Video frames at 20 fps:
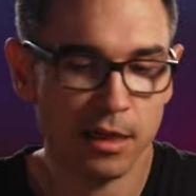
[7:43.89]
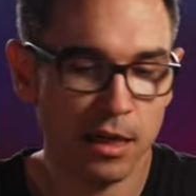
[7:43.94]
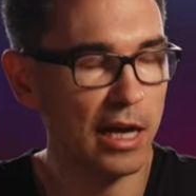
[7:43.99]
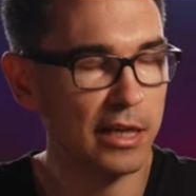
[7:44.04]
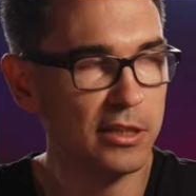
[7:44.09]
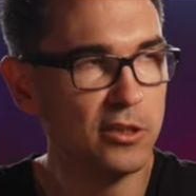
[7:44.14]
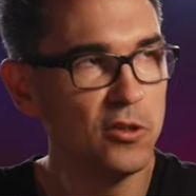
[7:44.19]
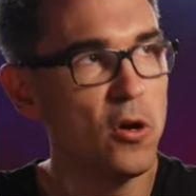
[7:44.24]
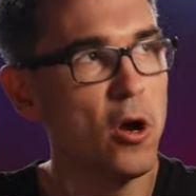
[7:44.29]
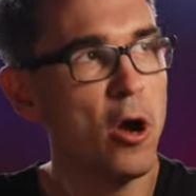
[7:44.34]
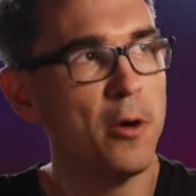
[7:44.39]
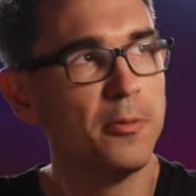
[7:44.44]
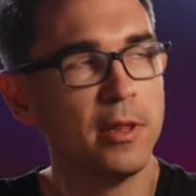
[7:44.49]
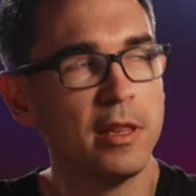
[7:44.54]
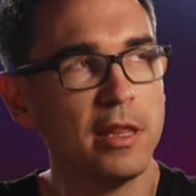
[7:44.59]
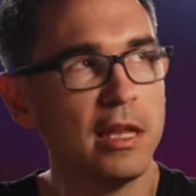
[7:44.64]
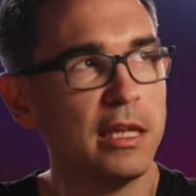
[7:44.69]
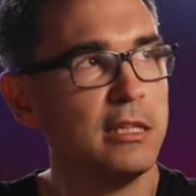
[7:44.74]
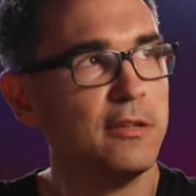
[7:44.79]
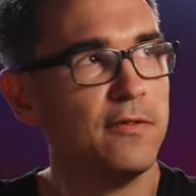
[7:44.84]
I do hope
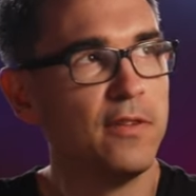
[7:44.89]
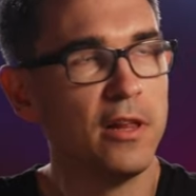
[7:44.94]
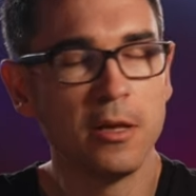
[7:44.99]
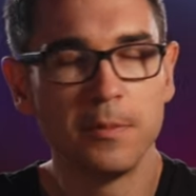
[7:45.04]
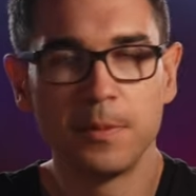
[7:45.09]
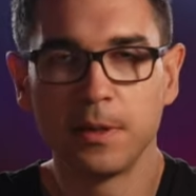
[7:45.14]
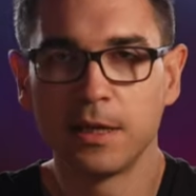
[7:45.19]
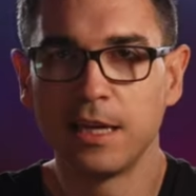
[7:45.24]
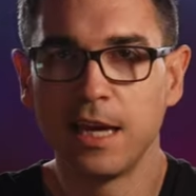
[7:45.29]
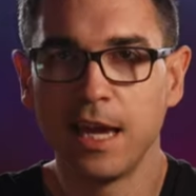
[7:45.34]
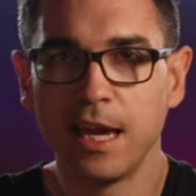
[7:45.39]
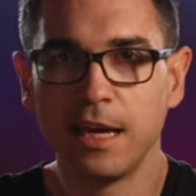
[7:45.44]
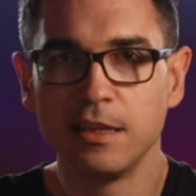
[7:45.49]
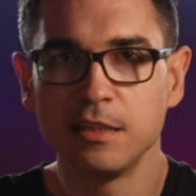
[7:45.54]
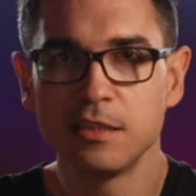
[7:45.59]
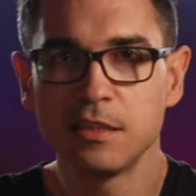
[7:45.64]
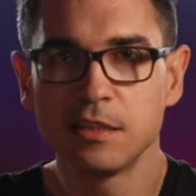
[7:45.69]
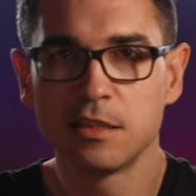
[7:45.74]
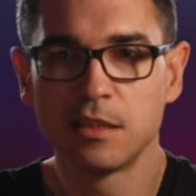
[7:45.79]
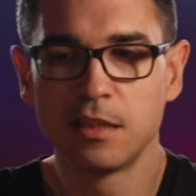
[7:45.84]
that they develop a
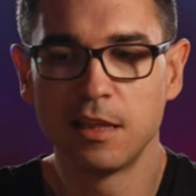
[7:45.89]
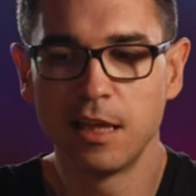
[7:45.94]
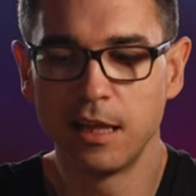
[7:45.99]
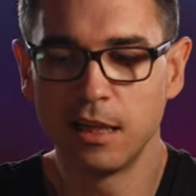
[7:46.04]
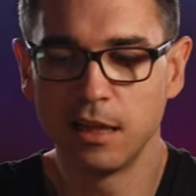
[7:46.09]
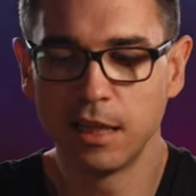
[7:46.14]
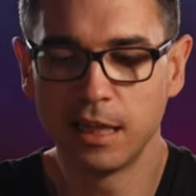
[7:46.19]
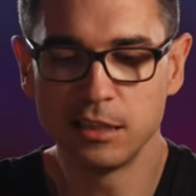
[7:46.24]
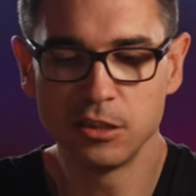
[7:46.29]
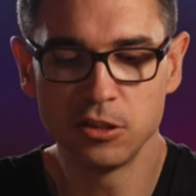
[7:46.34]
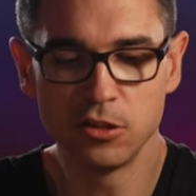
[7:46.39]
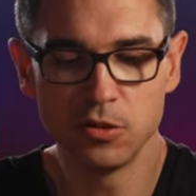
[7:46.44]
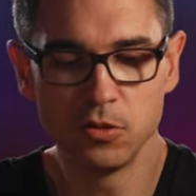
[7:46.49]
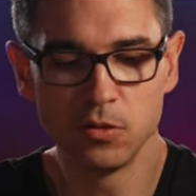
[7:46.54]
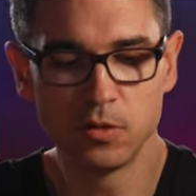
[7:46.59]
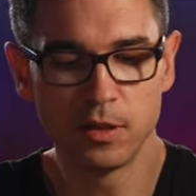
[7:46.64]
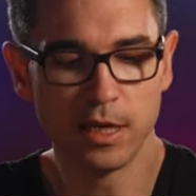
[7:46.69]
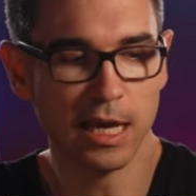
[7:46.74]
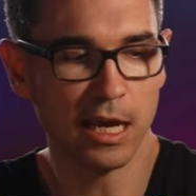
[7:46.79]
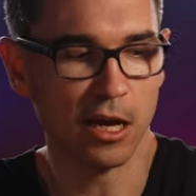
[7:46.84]
case that lets you
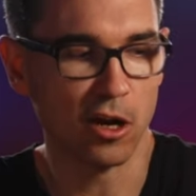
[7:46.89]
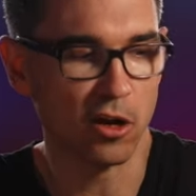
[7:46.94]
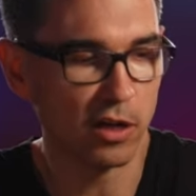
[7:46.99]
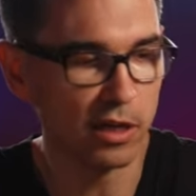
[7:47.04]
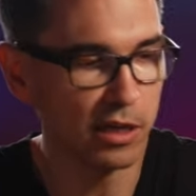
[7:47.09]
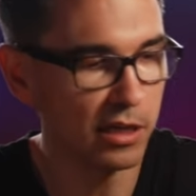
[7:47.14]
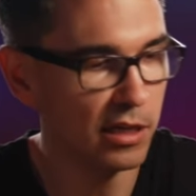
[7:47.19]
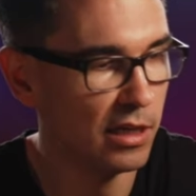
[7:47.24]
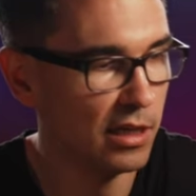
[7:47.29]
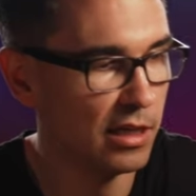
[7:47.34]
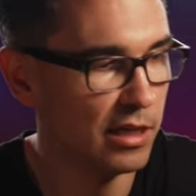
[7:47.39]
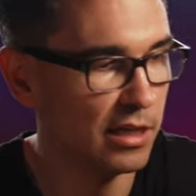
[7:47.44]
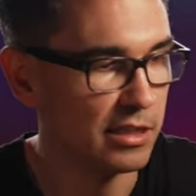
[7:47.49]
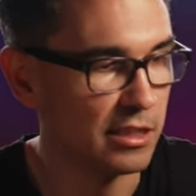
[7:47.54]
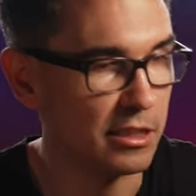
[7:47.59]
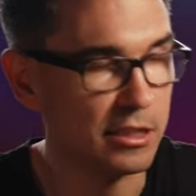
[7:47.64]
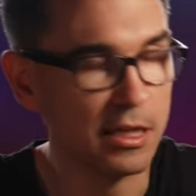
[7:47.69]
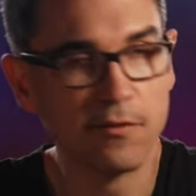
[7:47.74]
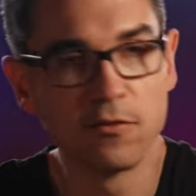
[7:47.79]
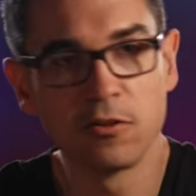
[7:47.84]
carry
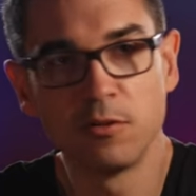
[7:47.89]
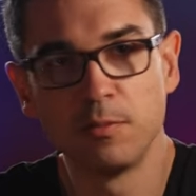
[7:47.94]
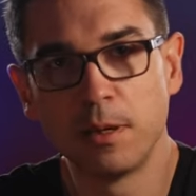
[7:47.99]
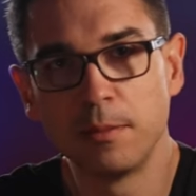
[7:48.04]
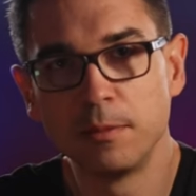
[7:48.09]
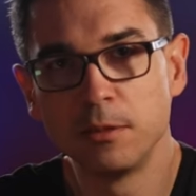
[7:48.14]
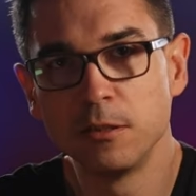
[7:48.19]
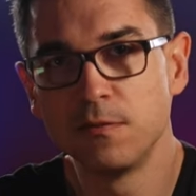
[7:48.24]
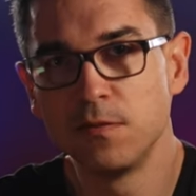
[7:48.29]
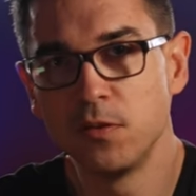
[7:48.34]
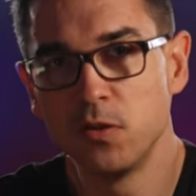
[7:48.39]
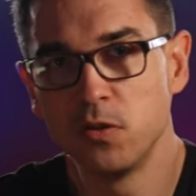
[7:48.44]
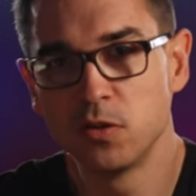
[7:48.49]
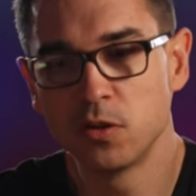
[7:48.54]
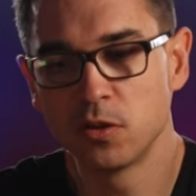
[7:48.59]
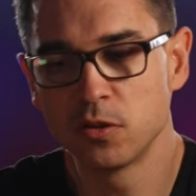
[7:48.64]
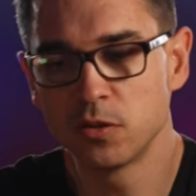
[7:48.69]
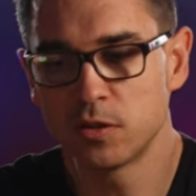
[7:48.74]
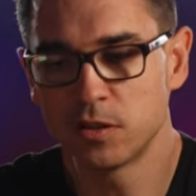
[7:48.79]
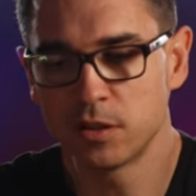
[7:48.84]
several bubble
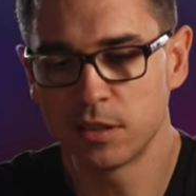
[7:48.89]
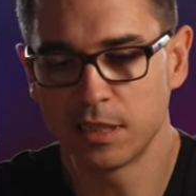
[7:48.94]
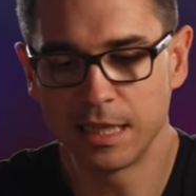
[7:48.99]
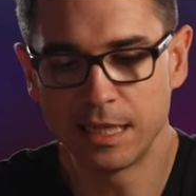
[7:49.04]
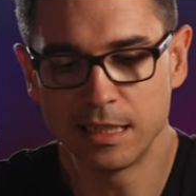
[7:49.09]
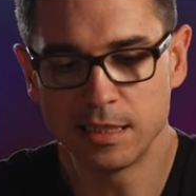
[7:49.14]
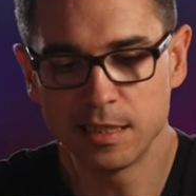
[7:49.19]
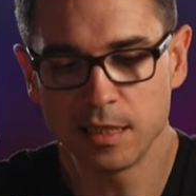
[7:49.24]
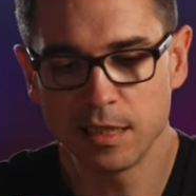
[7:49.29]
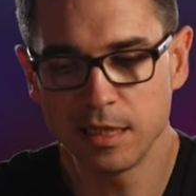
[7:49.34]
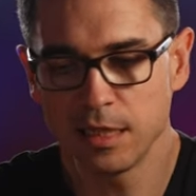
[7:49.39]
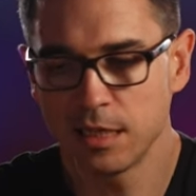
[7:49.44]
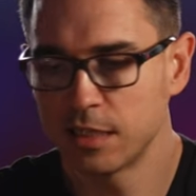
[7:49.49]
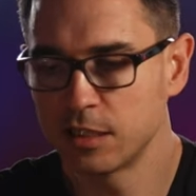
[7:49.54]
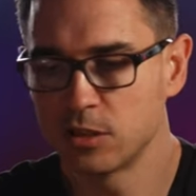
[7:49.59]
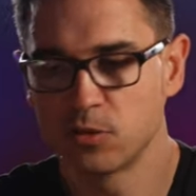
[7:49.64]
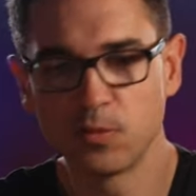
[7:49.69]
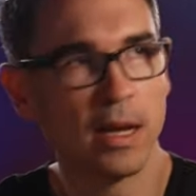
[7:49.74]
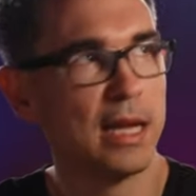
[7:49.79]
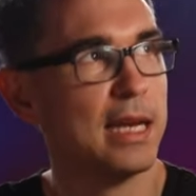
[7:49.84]
diffusers easily,
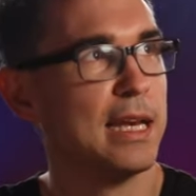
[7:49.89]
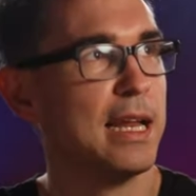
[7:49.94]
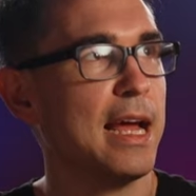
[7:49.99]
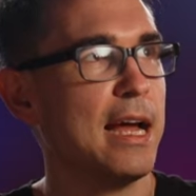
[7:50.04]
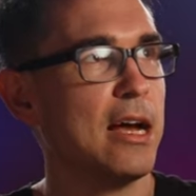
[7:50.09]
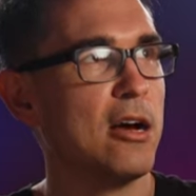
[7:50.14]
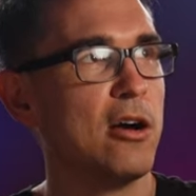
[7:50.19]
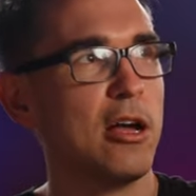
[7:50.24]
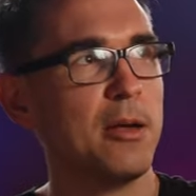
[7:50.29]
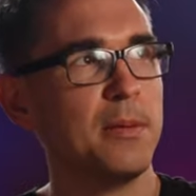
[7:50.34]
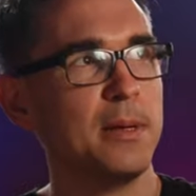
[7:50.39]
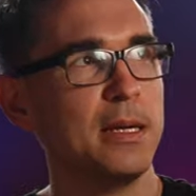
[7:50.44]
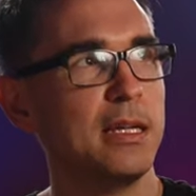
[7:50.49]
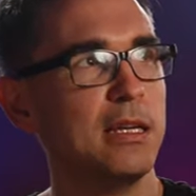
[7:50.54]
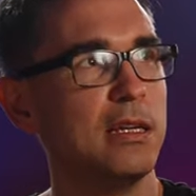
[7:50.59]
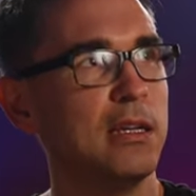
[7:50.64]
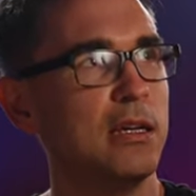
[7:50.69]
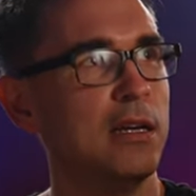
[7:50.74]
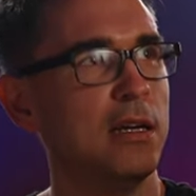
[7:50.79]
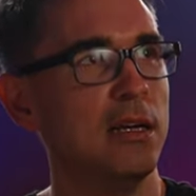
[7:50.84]
because right now, I
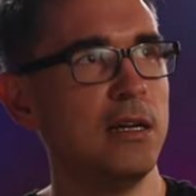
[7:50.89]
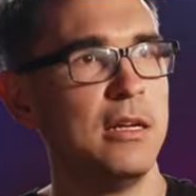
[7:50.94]
mean,